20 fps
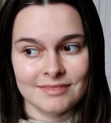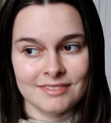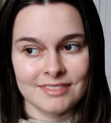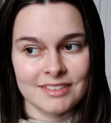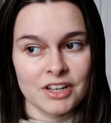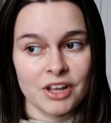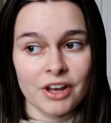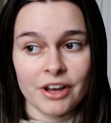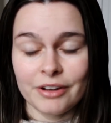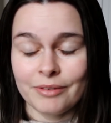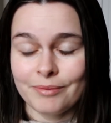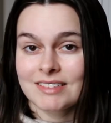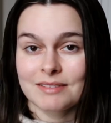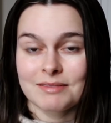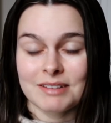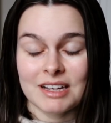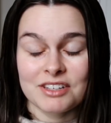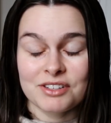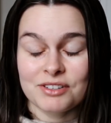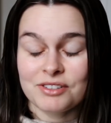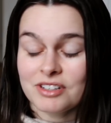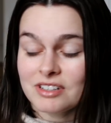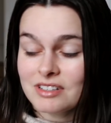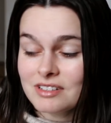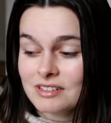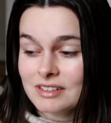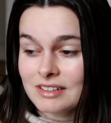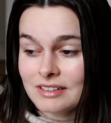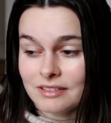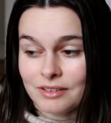no, some days you're
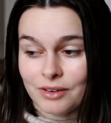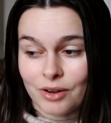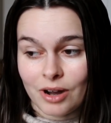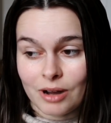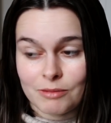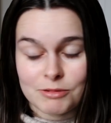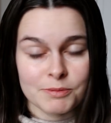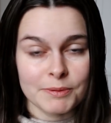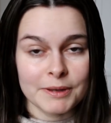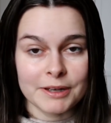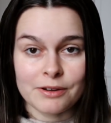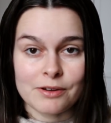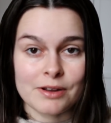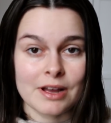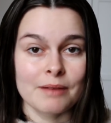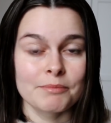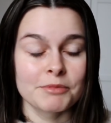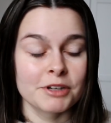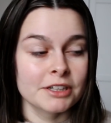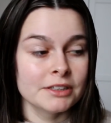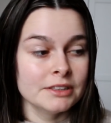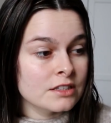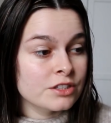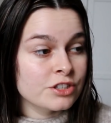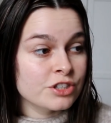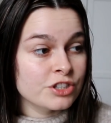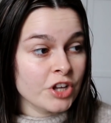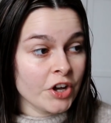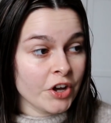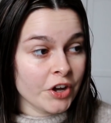just not up to being on camera.
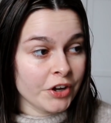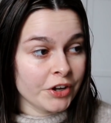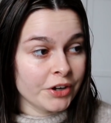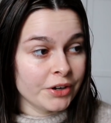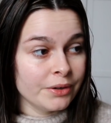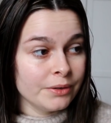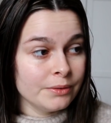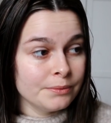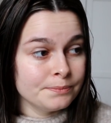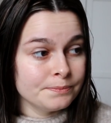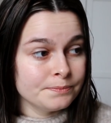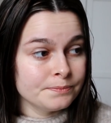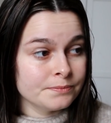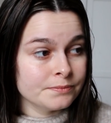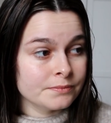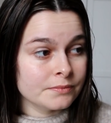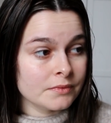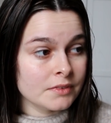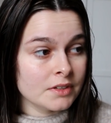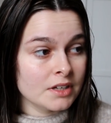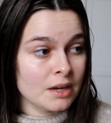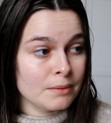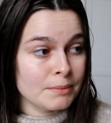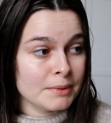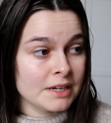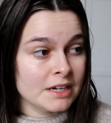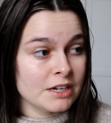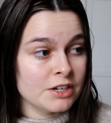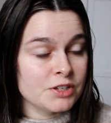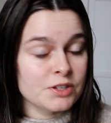So I'm
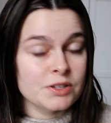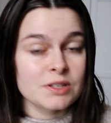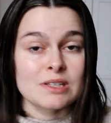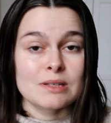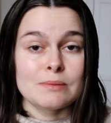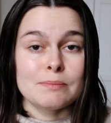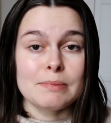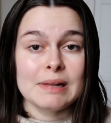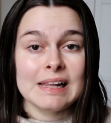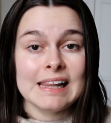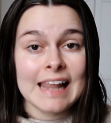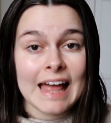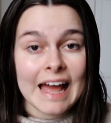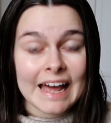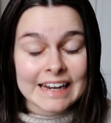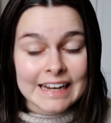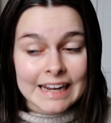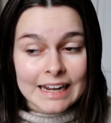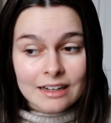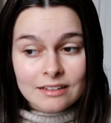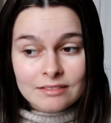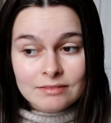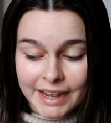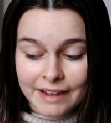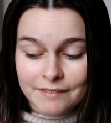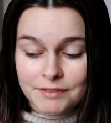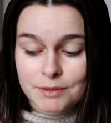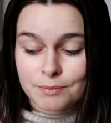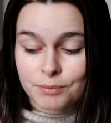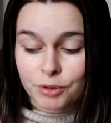going to do some planning. I
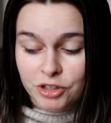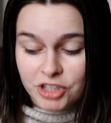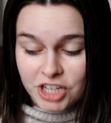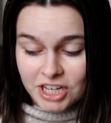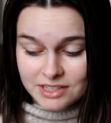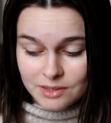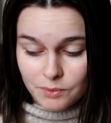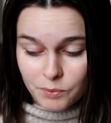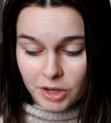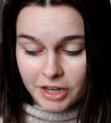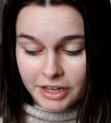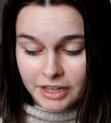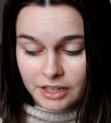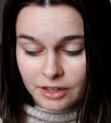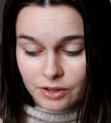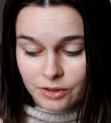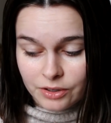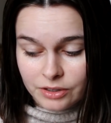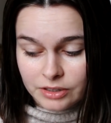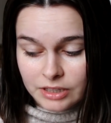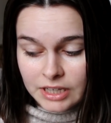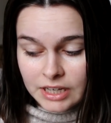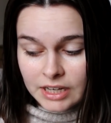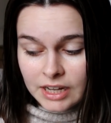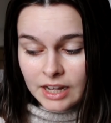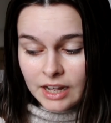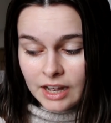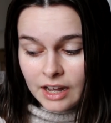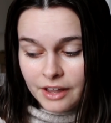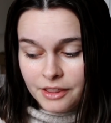have some projects I'm working on
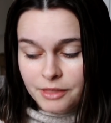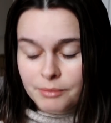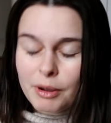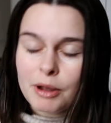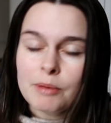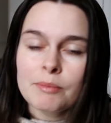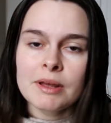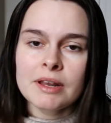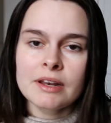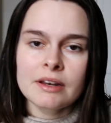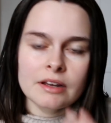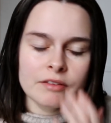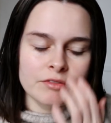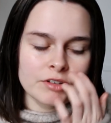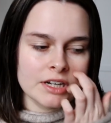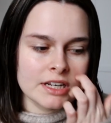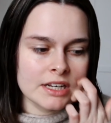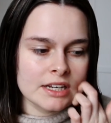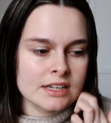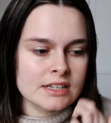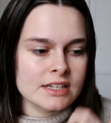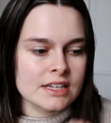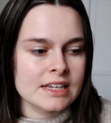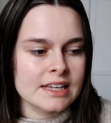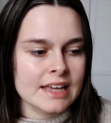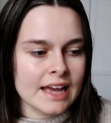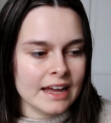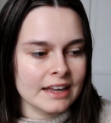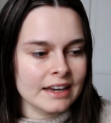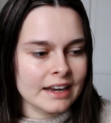at the moment and I really need to
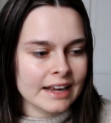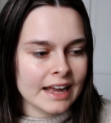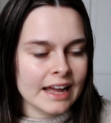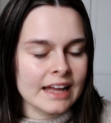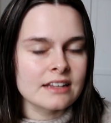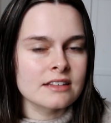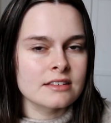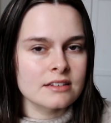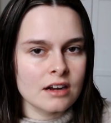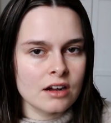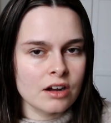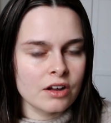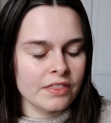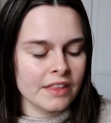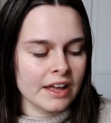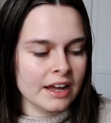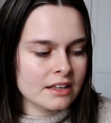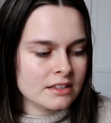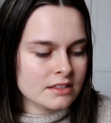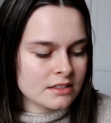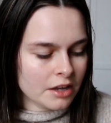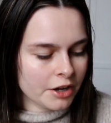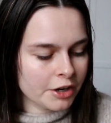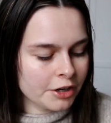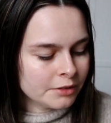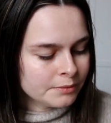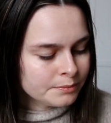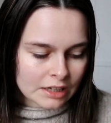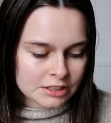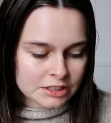get like a head start on that.
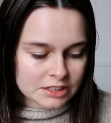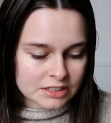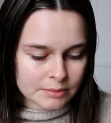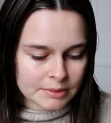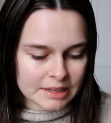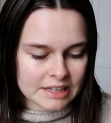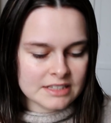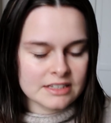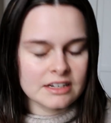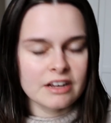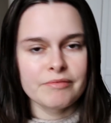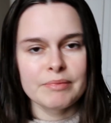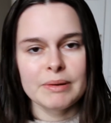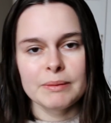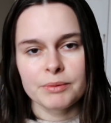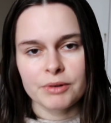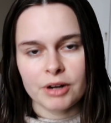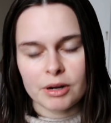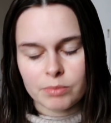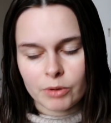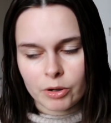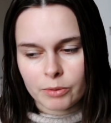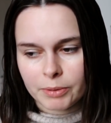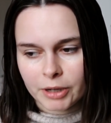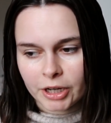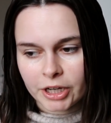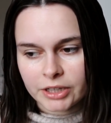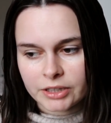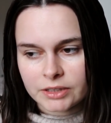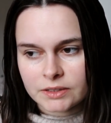So I'll do some of that stuff, maybe write a blog
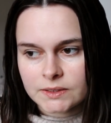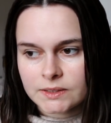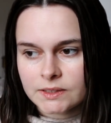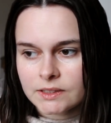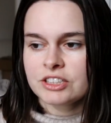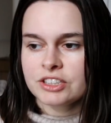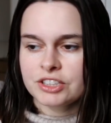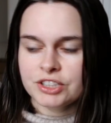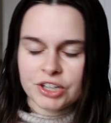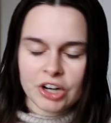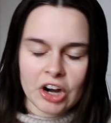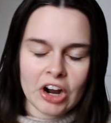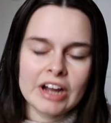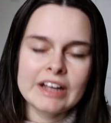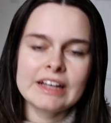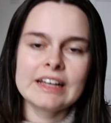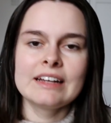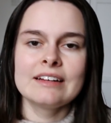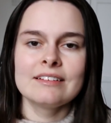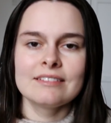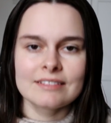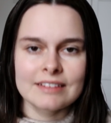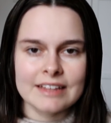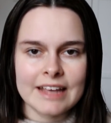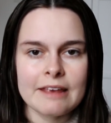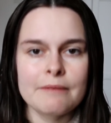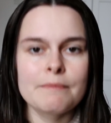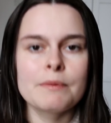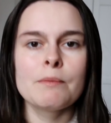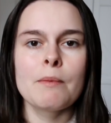post to try and
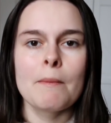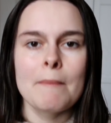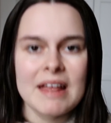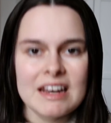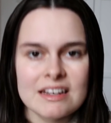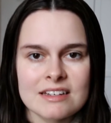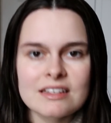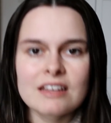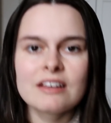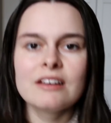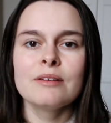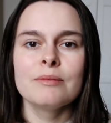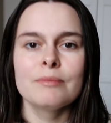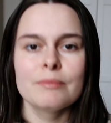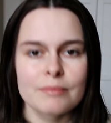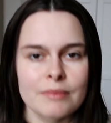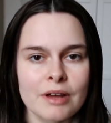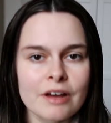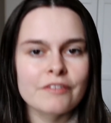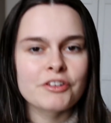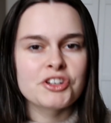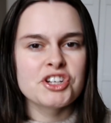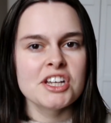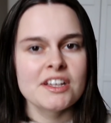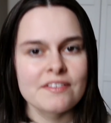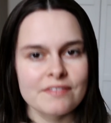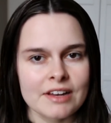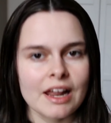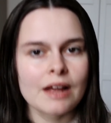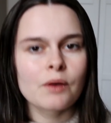keep the momentum, have
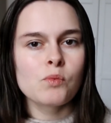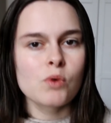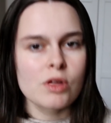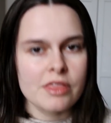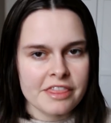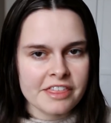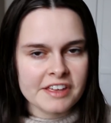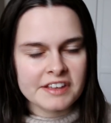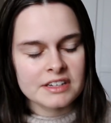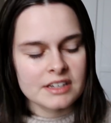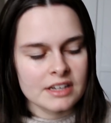achieved like one thing